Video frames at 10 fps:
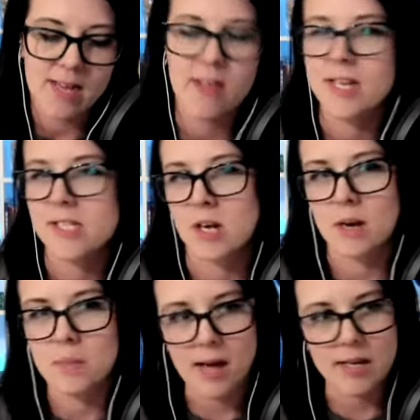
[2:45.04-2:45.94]
then I started
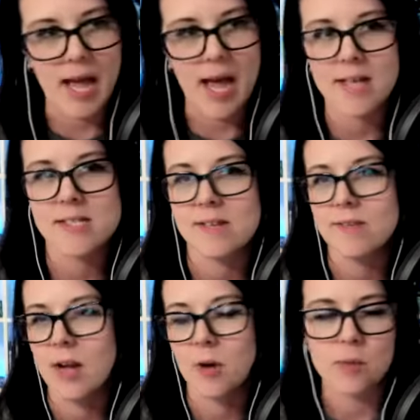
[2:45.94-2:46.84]
a podcast. I've
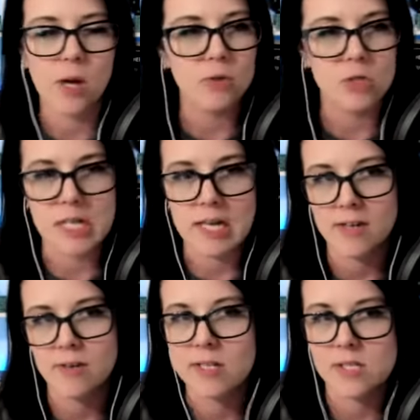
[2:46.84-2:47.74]
got group coaching, I
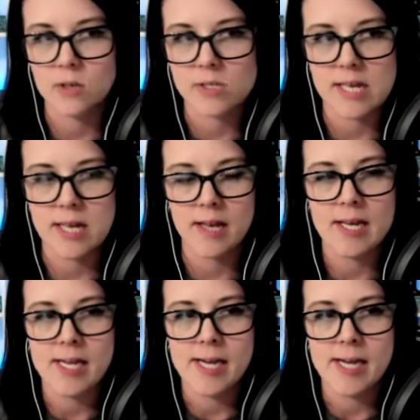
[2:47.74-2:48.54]
do consulting.